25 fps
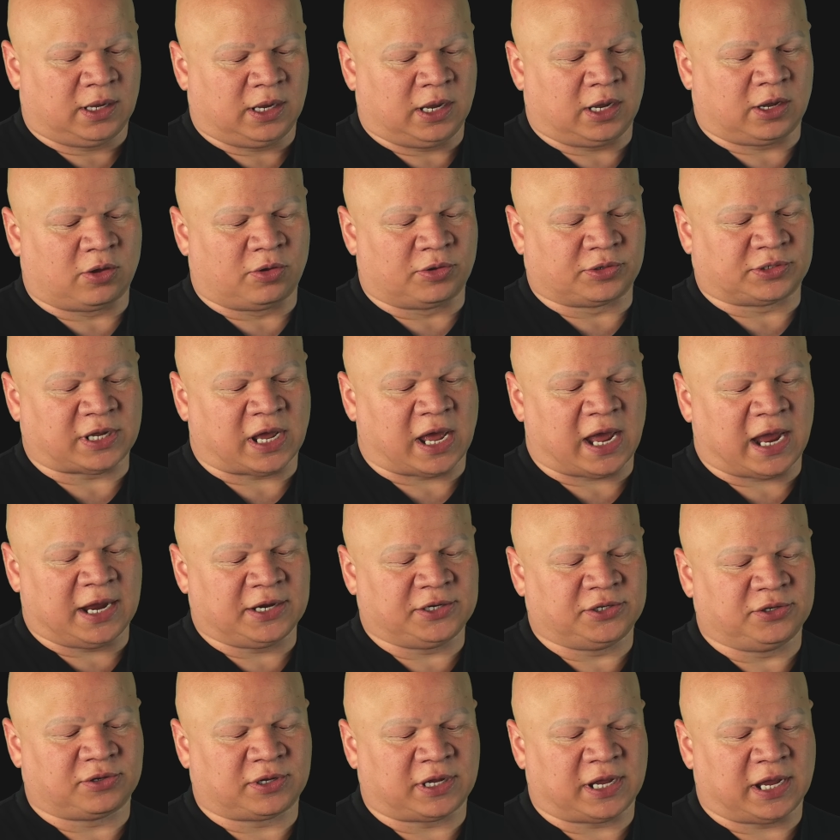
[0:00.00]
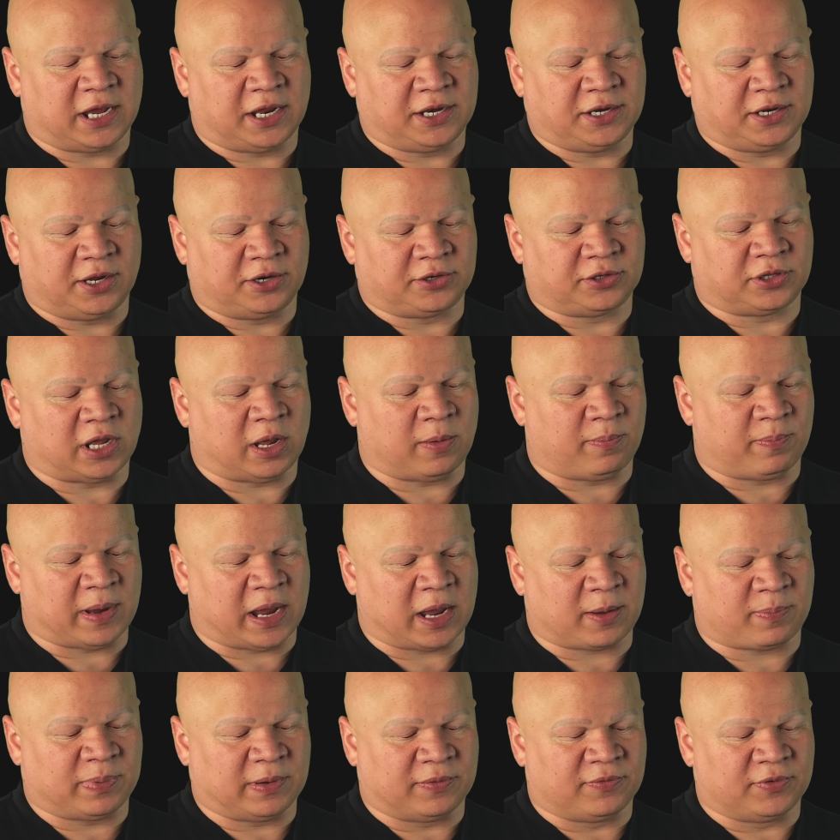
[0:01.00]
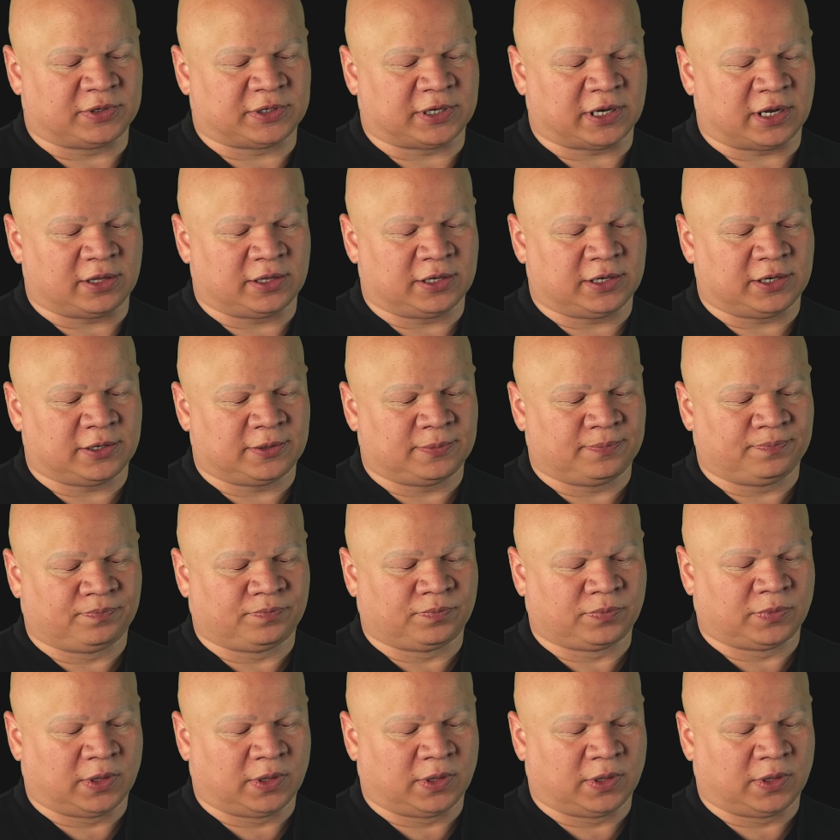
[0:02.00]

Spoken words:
and go as high as you can under that back beaver tail here,